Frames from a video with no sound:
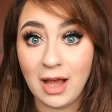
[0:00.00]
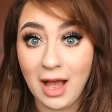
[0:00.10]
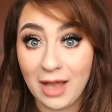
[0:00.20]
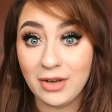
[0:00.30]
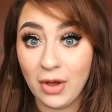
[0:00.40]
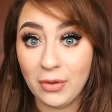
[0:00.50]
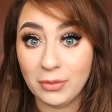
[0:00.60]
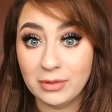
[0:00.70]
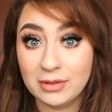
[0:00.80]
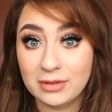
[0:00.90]
I know,
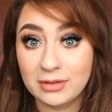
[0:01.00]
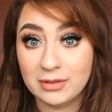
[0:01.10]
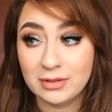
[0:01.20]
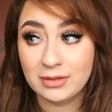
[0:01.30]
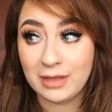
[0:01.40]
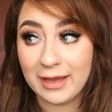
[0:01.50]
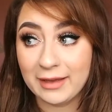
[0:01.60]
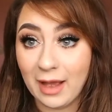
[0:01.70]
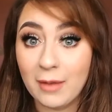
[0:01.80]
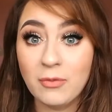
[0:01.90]

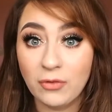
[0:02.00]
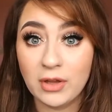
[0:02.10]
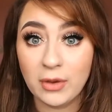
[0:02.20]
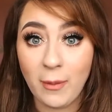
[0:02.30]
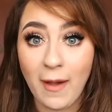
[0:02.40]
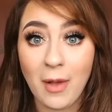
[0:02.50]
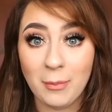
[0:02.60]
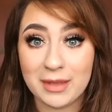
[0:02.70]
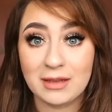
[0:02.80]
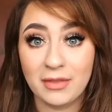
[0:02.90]
like, I'm fully aware how
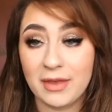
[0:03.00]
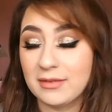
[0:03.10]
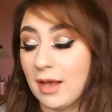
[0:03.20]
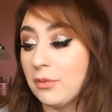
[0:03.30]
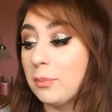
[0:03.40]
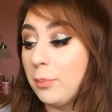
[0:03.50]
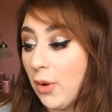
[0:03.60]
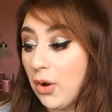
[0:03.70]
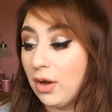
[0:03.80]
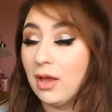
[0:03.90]
mental that sounds,
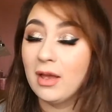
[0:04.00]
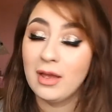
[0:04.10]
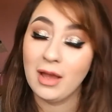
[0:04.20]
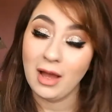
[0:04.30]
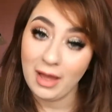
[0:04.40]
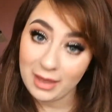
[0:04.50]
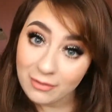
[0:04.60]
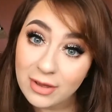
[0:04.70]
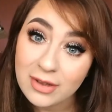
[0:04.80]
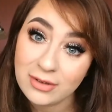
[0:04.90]
but I have
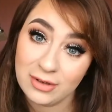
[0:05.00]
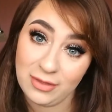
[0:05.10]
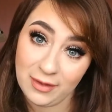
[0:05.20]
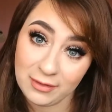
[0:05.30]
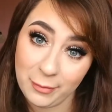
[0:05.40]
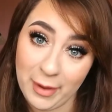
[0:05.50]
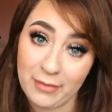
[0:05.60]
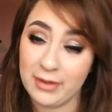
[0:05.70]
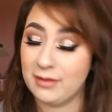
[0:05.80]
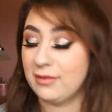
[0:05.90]
heard good things about
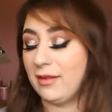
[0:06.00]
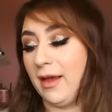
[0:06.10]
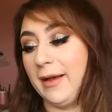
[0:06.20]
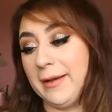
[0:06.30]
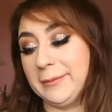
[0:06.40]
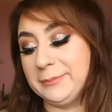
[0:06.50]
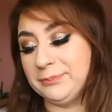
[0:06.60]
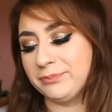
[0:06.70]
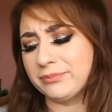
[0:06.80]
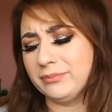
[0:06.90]
this. I've
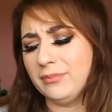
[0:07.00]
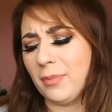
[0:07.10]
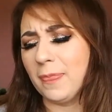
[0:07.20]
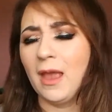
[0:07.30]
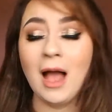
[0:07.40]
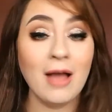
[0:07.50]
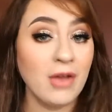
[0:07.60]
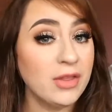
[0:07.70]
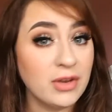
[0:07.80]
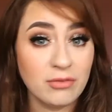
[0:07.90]

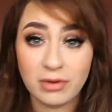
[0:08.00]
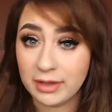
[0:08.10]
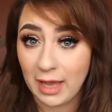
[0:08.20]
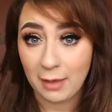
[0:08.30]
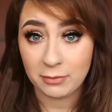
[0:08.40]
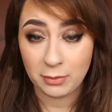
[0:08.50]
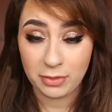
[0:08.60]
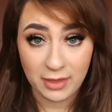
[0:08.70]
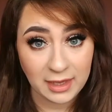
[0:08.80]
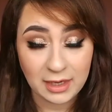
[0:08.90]
heard that it really helps with
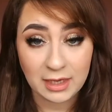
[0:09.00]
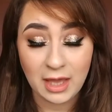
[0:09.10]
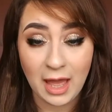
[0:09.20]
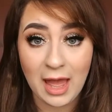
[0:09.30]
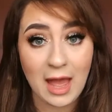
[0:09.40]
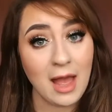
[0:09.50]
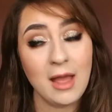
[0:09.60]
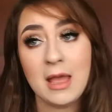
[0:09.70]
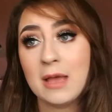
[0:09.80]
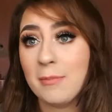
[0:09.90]
thickening your hair,
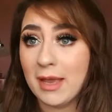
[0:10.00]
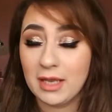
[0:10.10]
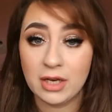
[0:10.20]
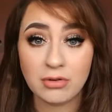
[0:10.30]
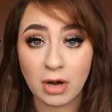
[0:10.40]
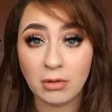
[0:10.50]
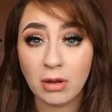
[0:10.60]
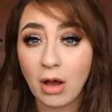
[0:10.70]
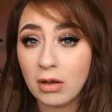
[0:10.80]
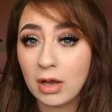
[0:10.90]
making it grow
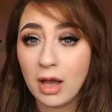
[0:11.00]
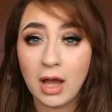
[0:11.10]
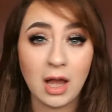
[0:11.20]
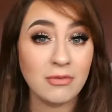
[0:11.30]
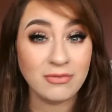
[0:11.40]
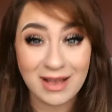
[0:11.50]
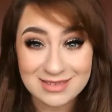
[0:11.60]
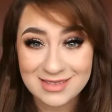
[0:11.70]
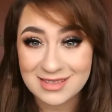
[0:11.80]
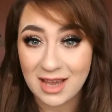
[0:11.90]
longer,
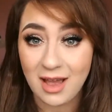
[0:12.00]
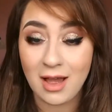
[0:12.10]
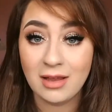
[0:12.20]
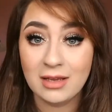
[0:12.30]
faster,